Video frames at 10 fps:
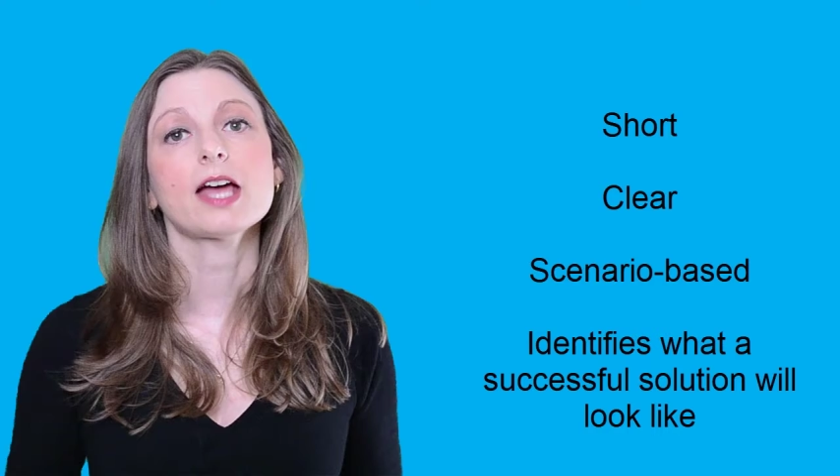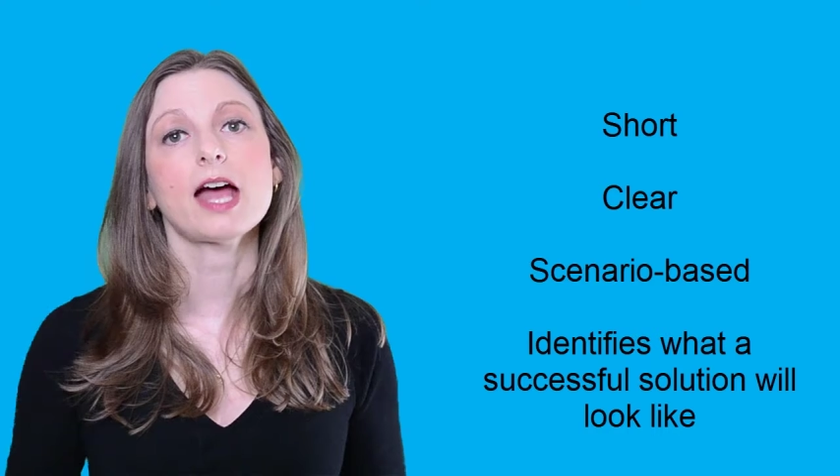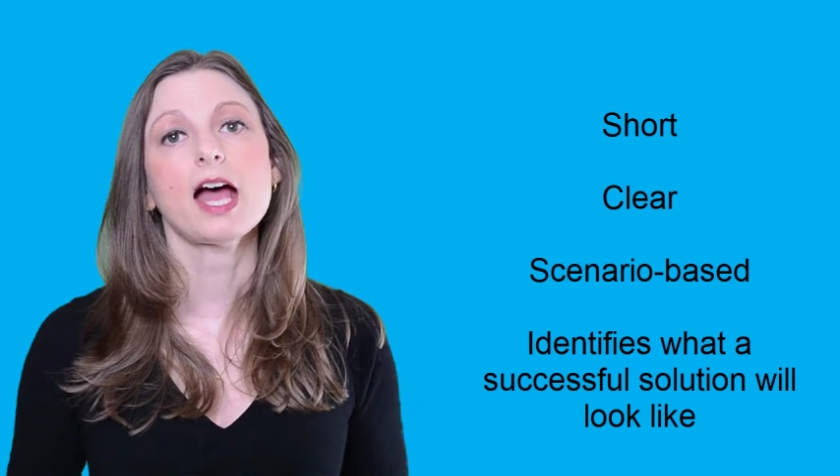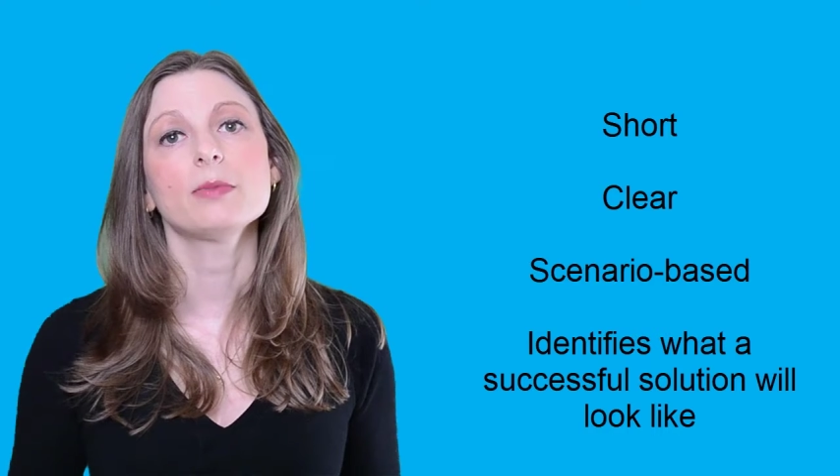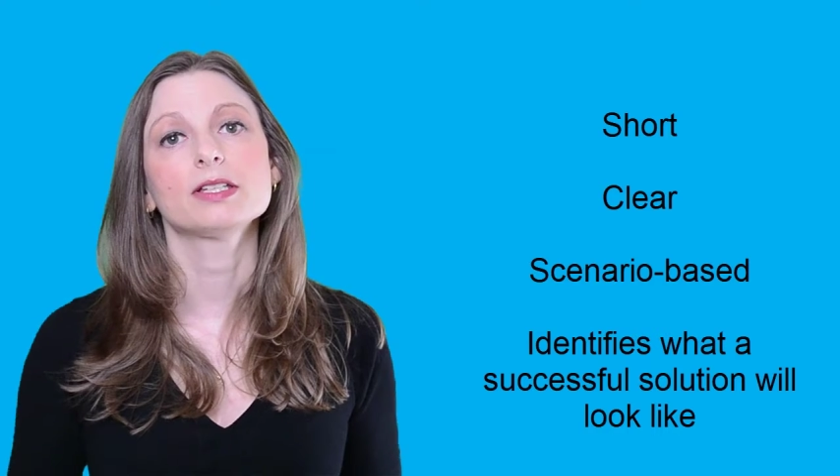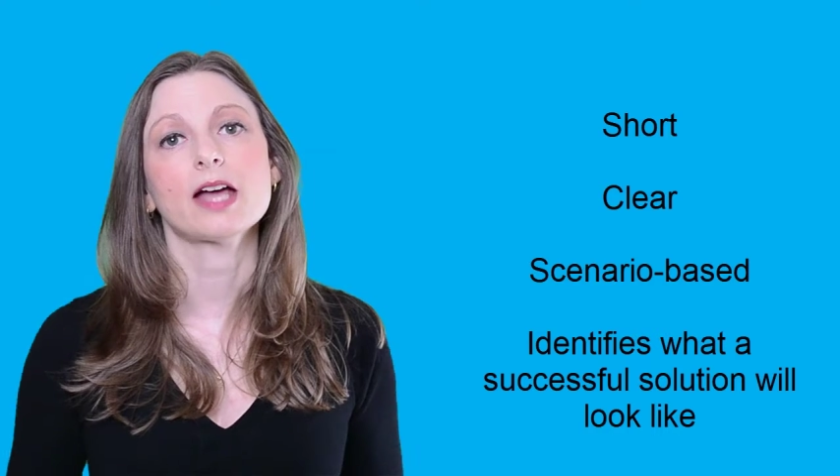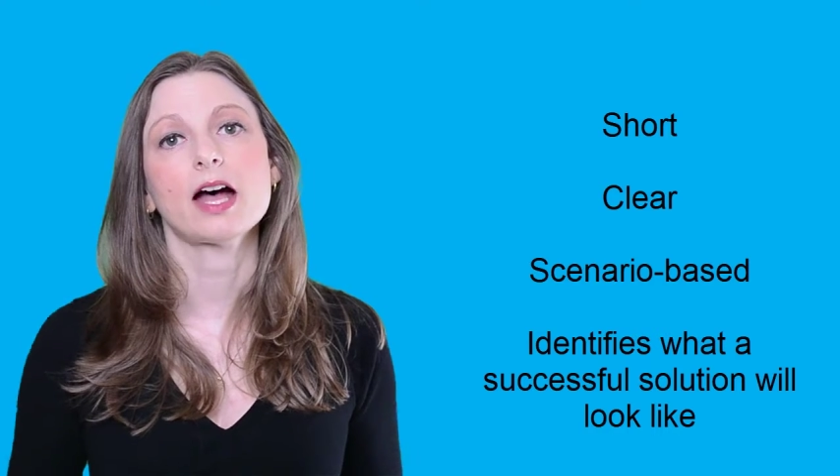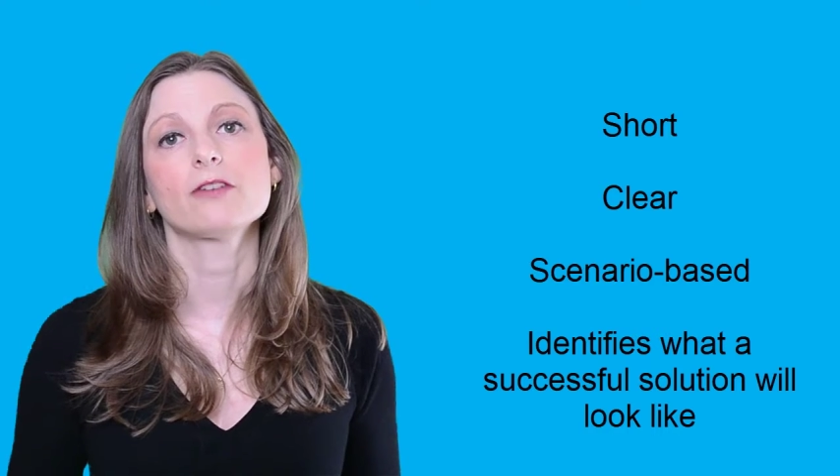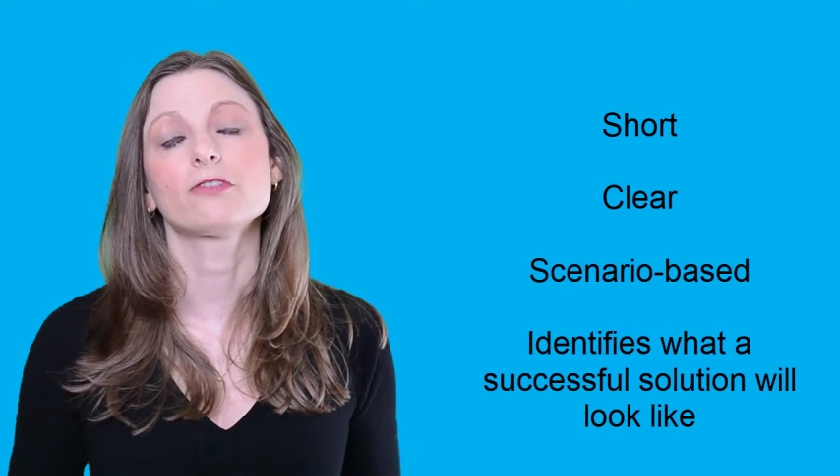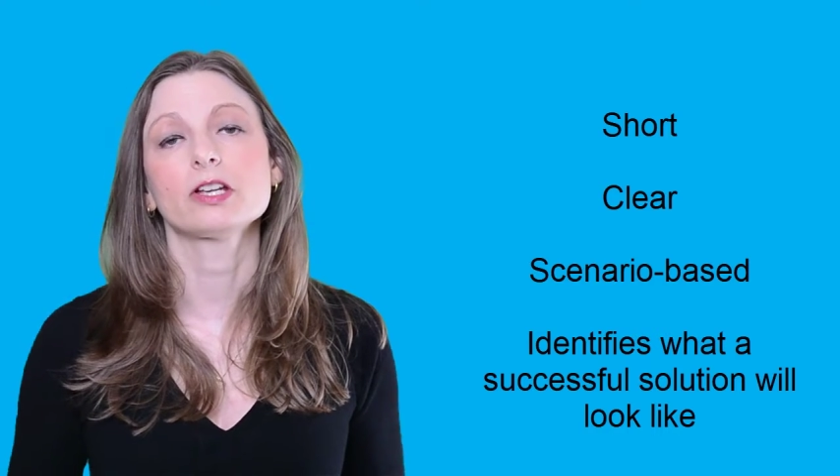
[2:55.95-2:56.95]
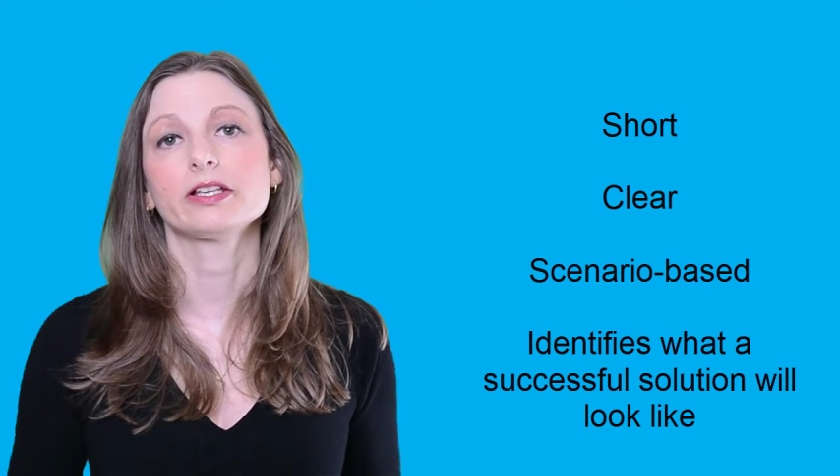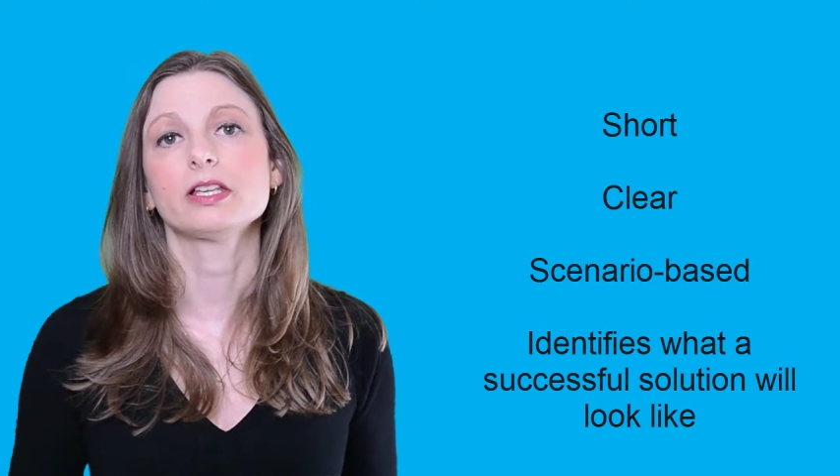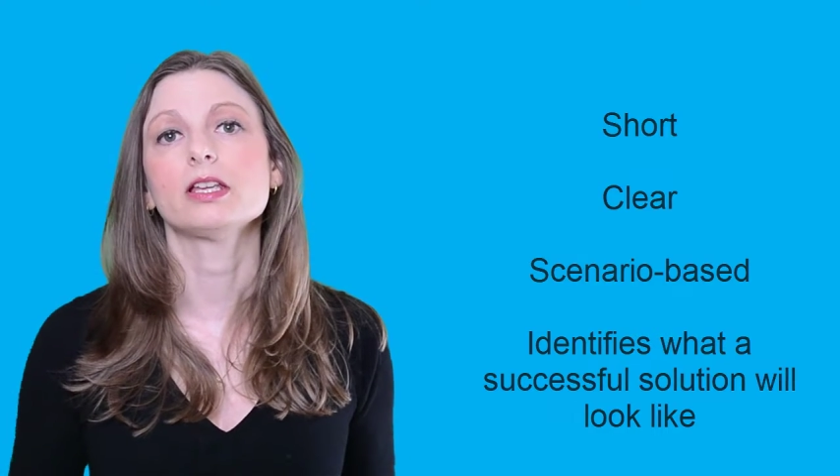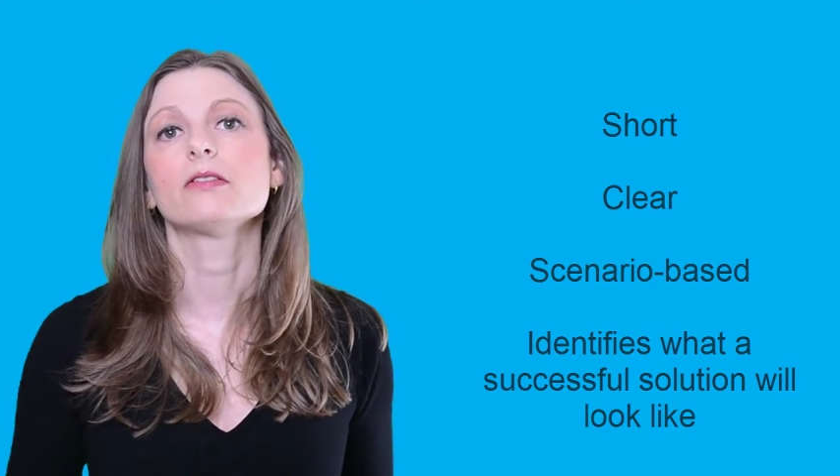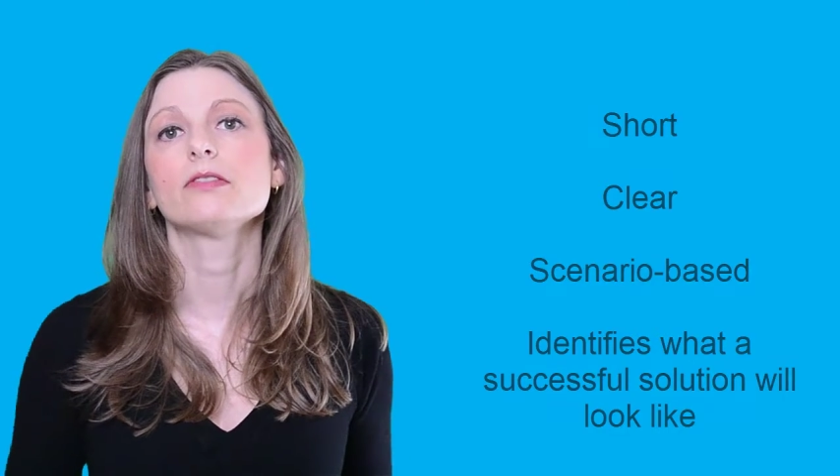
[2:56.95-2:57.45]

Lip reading: a habitat for Inky